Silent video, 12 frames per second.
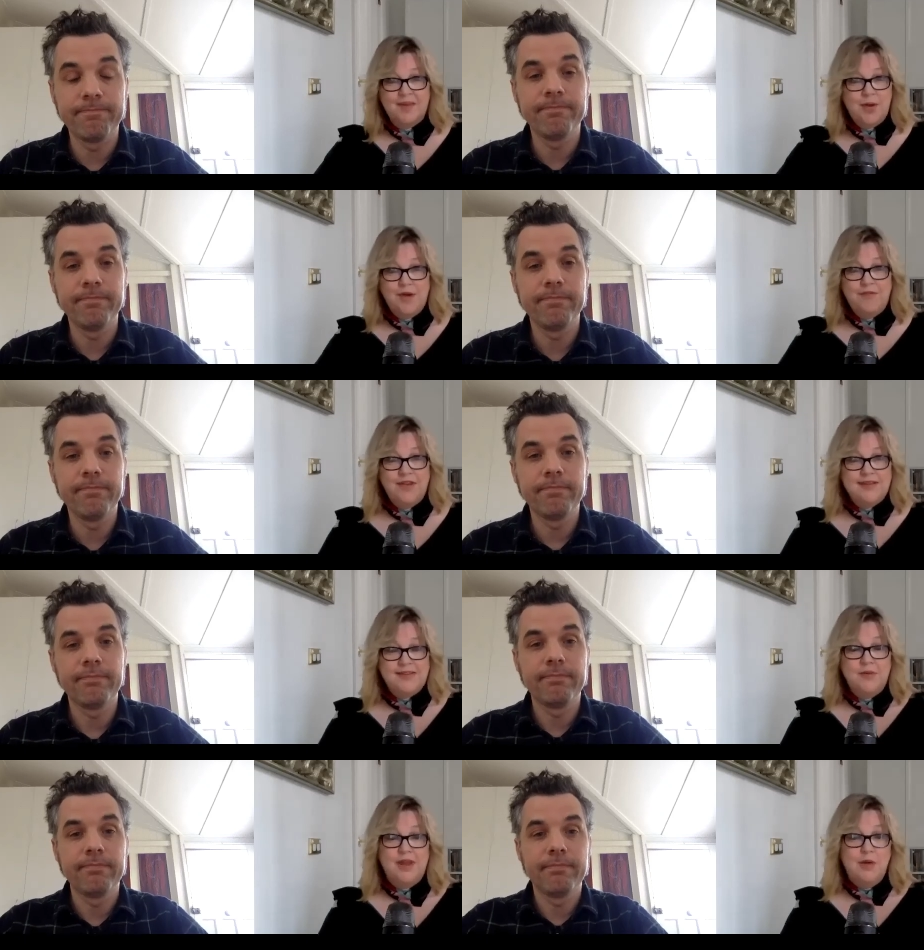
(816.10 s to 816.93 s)
Speaker 1: Perfect.
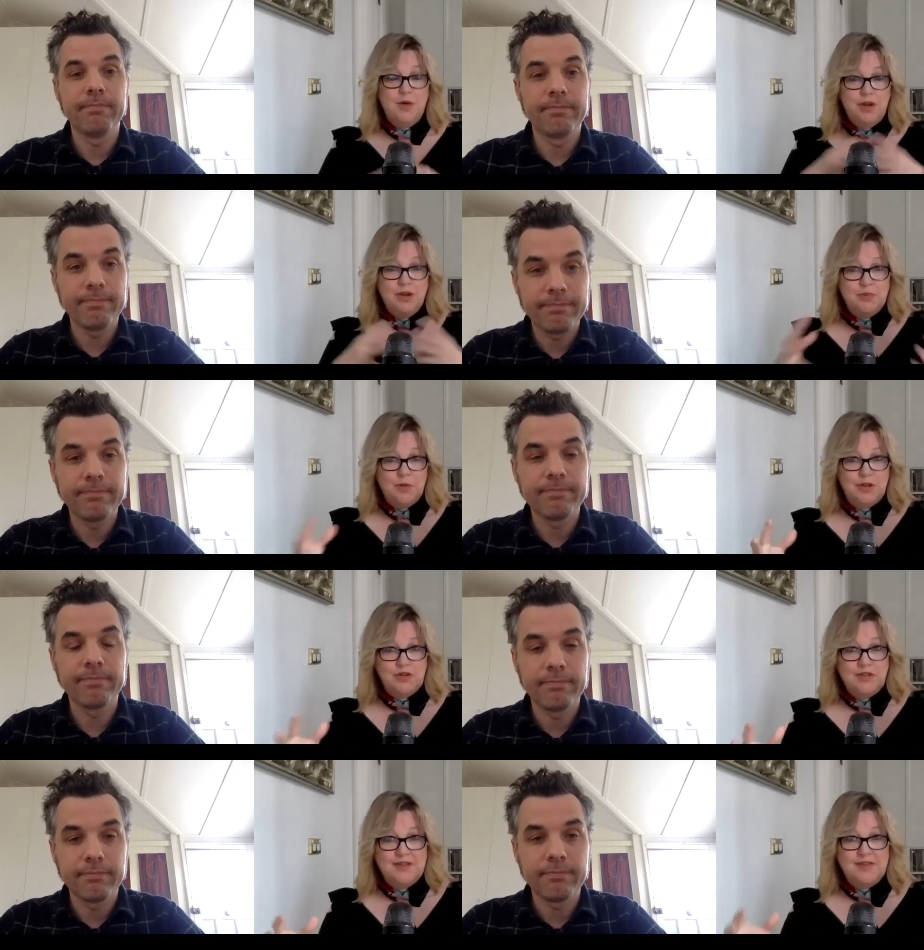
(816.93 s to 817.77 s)
So, anyone who's
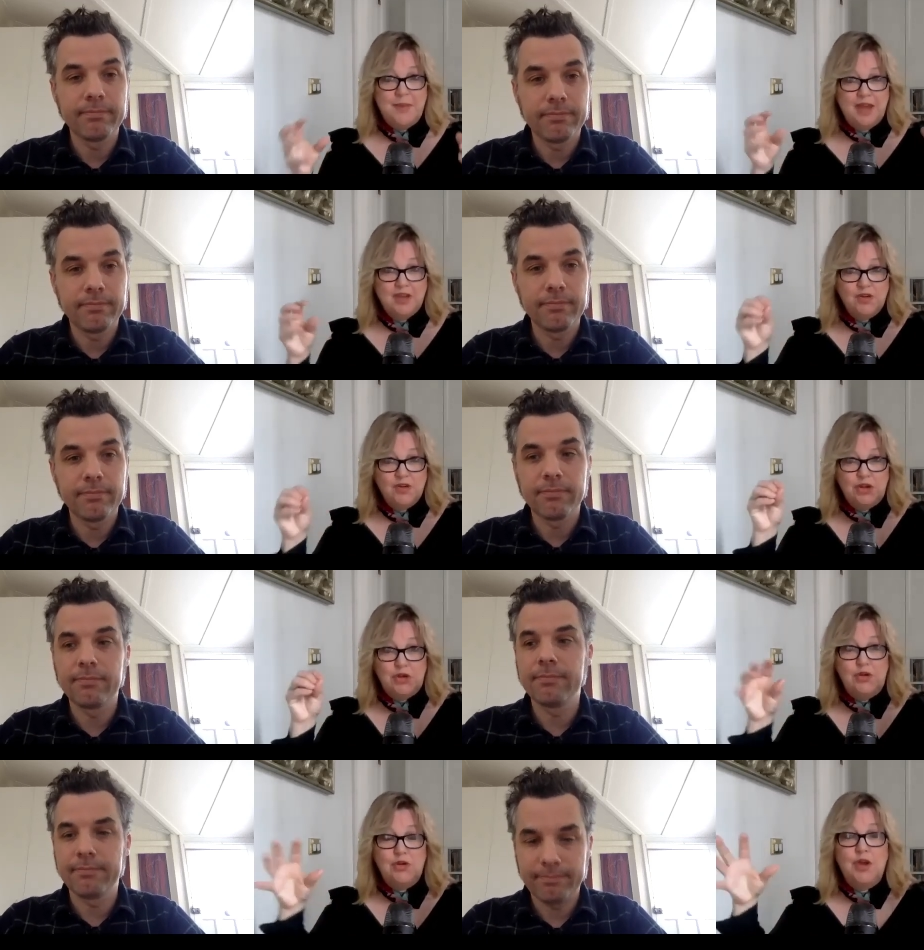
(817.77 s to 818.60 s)
watching this, make sure
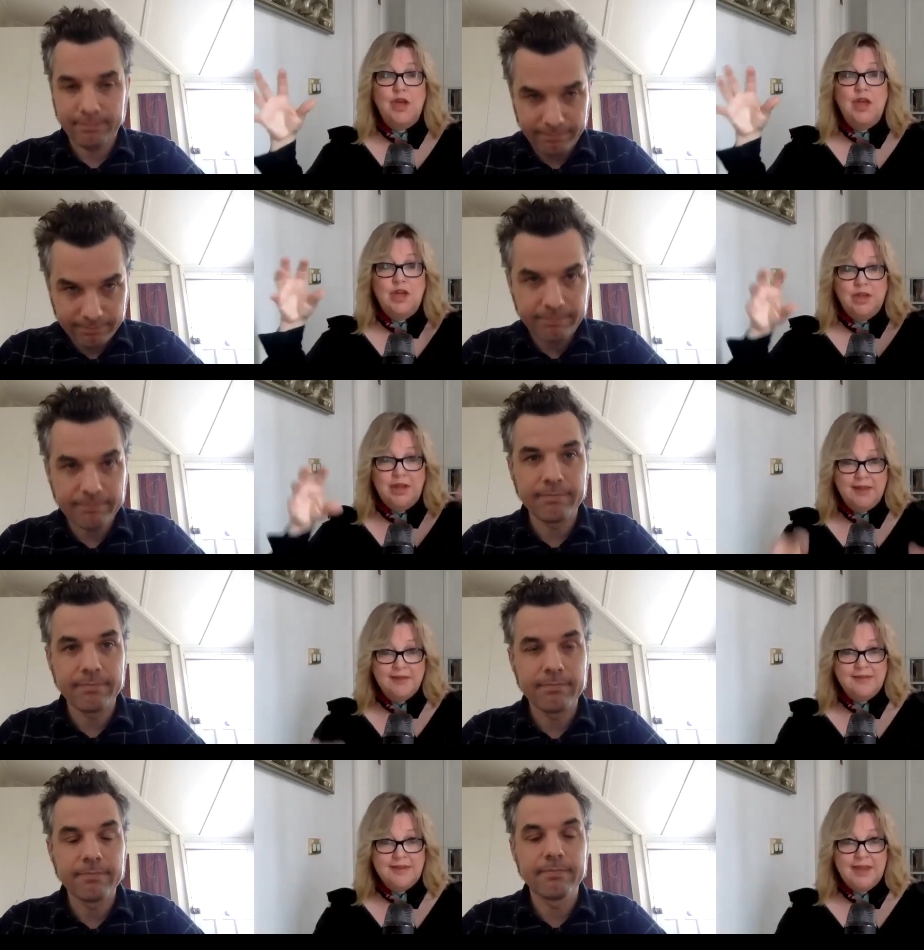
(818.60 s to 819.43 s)
you
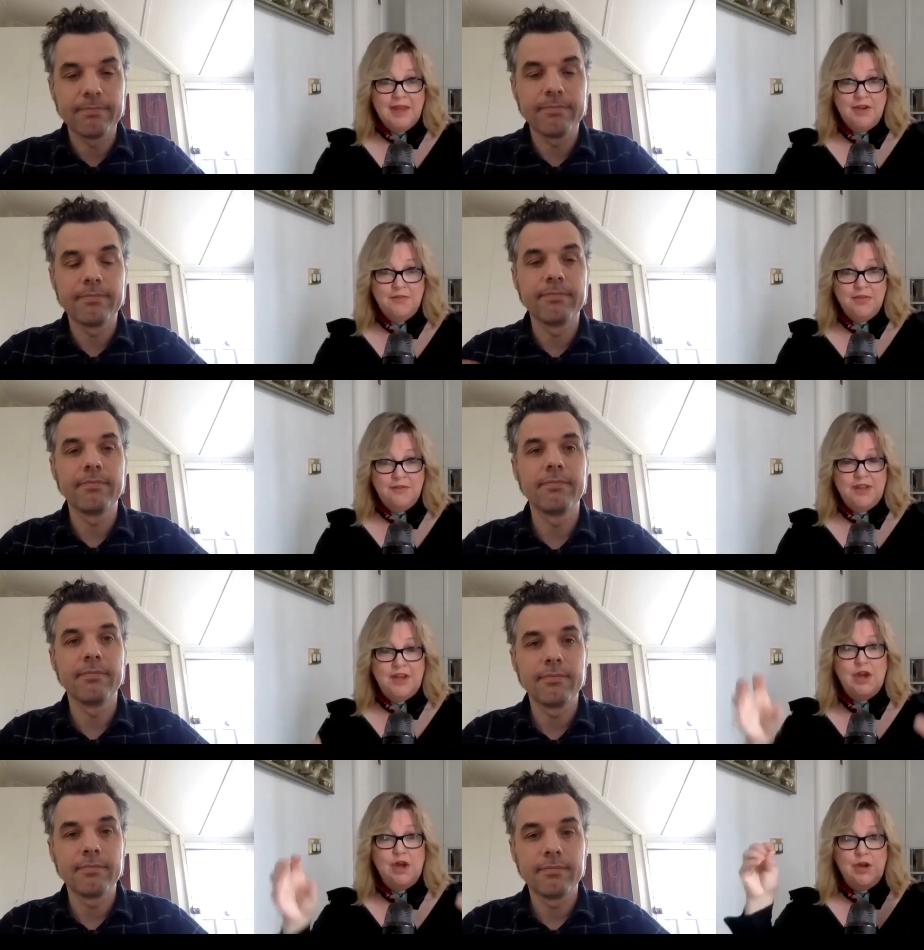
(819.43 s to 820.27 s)
get to the end of the
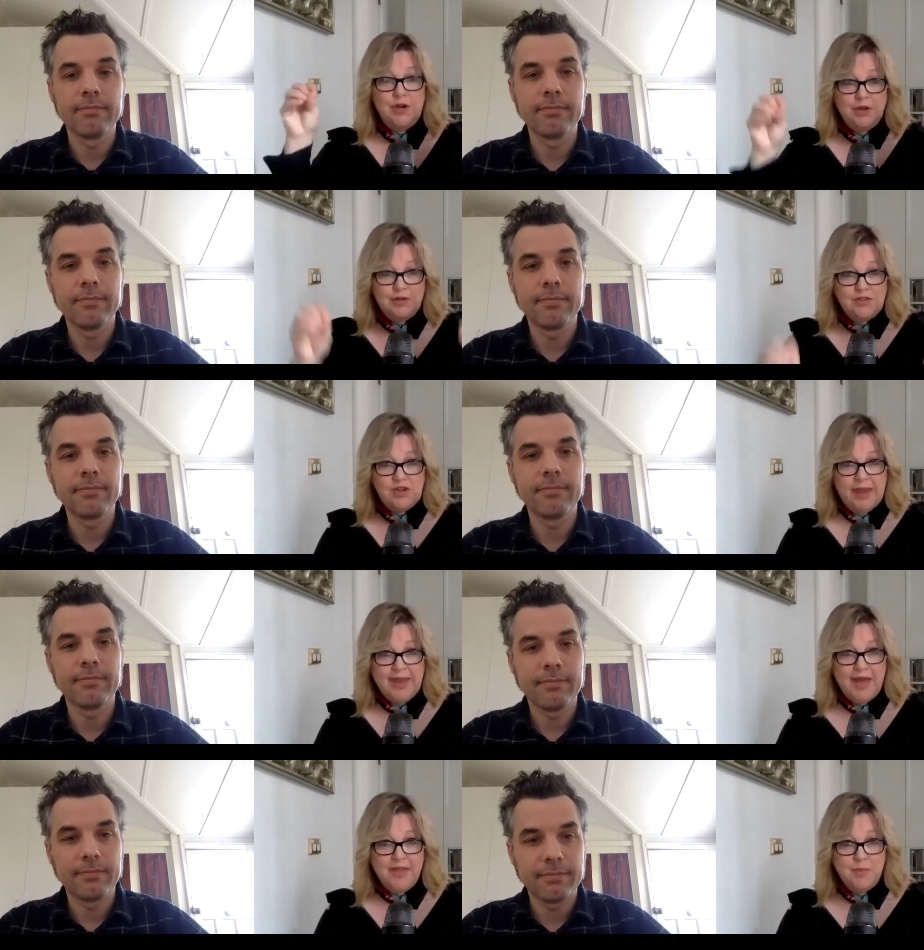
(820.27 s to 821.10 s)
video,
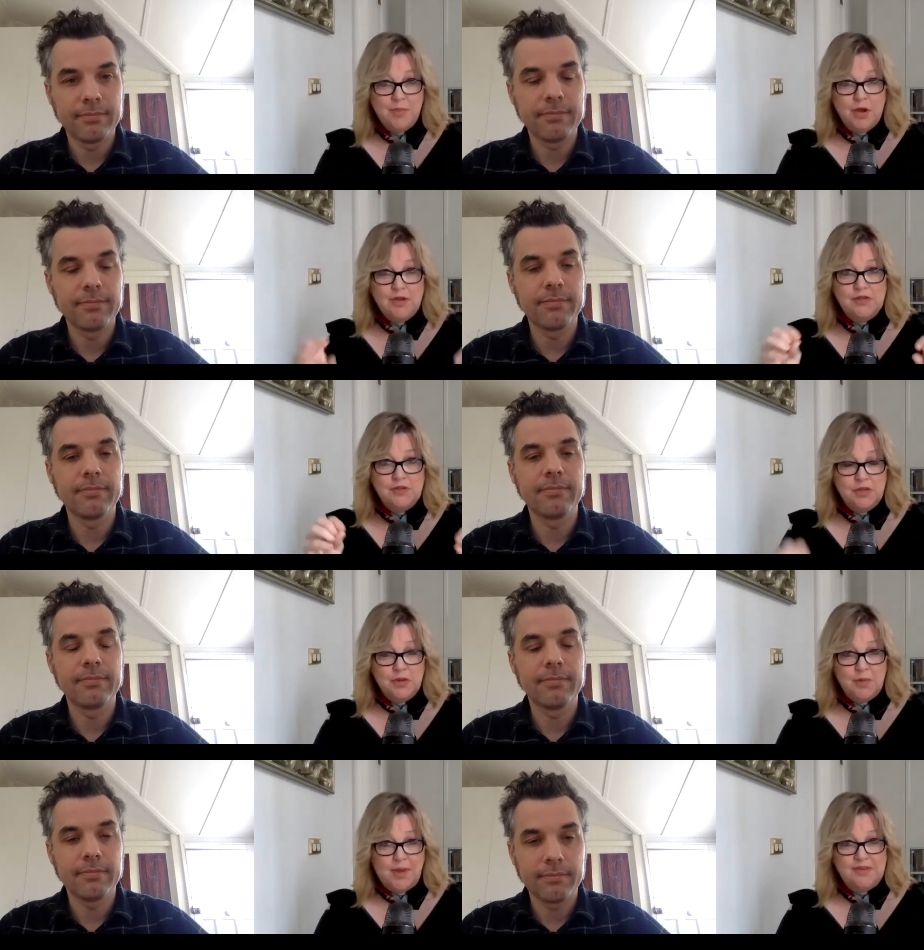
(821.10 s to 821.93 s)
check out the post on
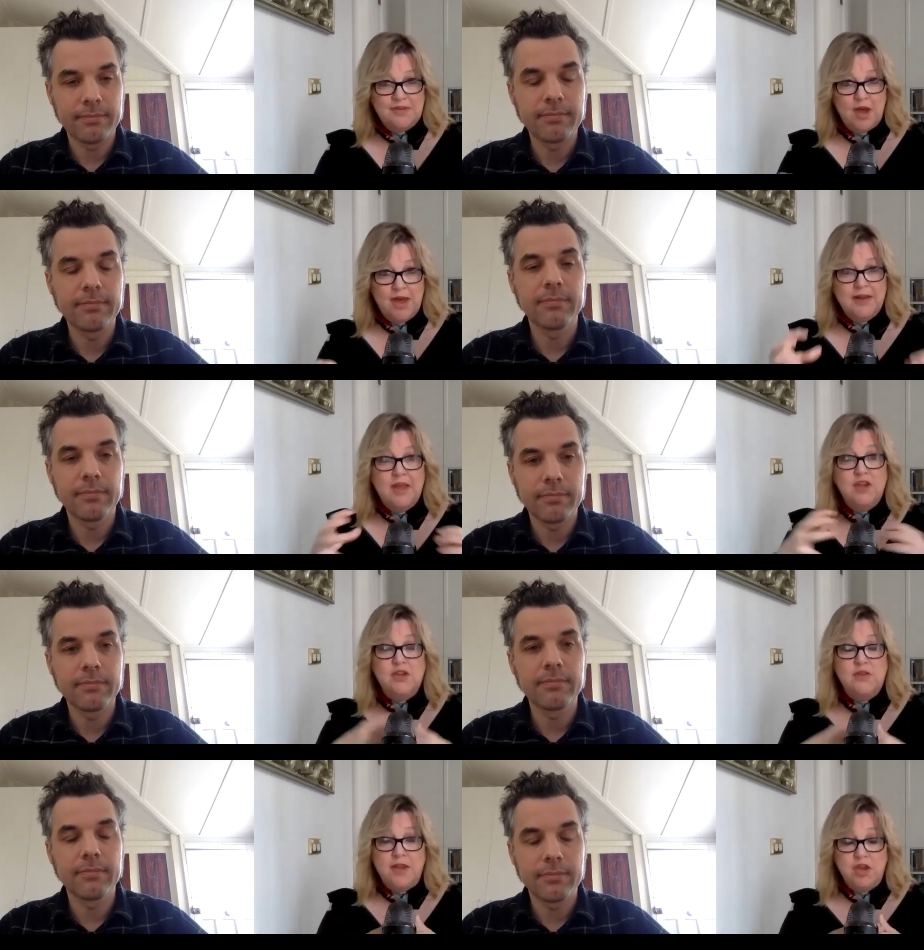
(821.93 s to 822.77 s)
the website.
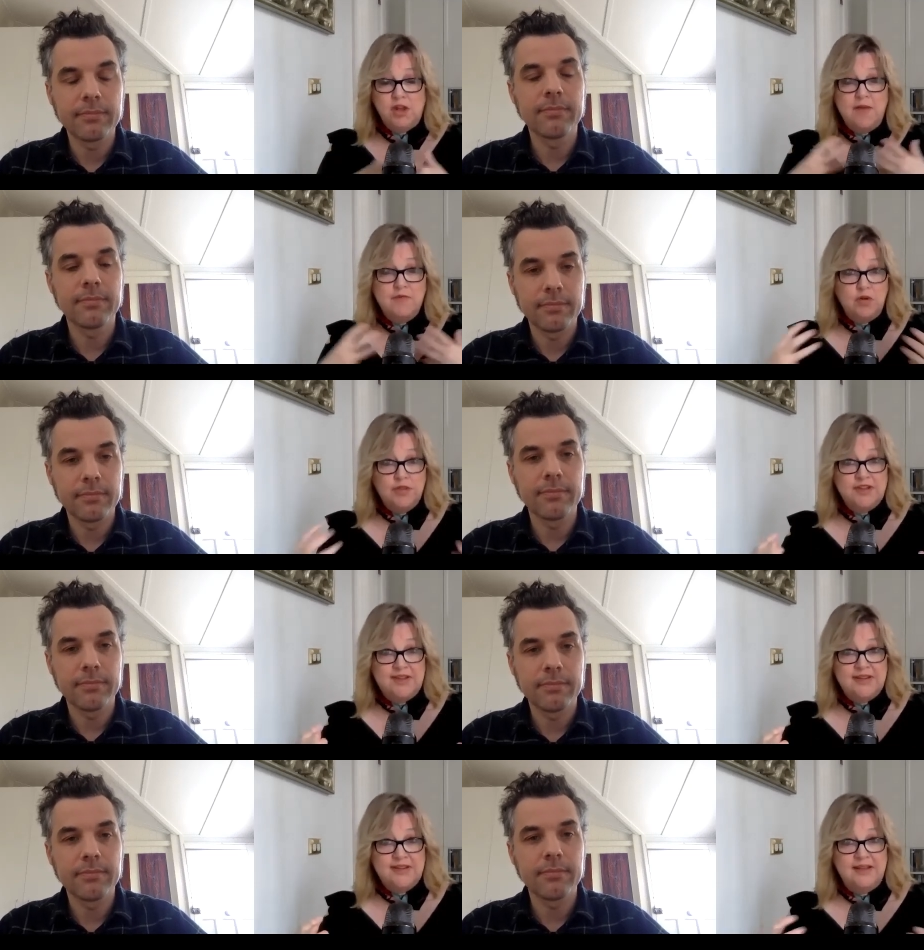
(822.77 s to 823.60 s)
You'll have all the
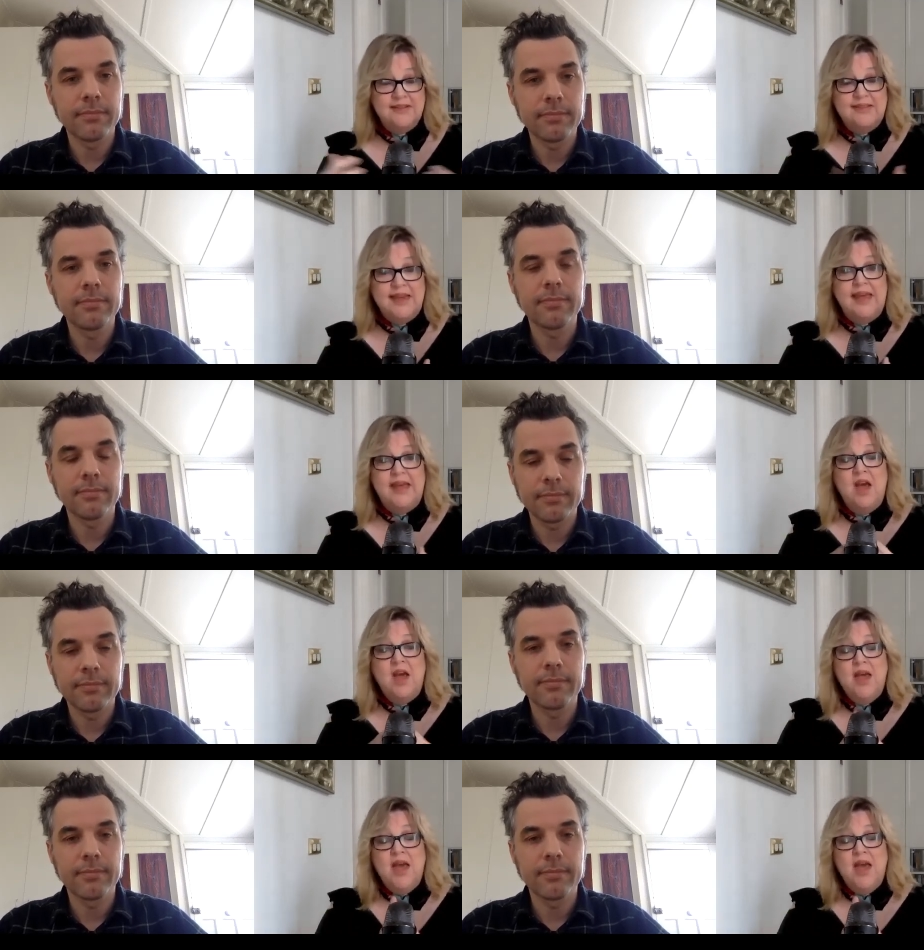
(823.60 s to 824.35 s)
details there.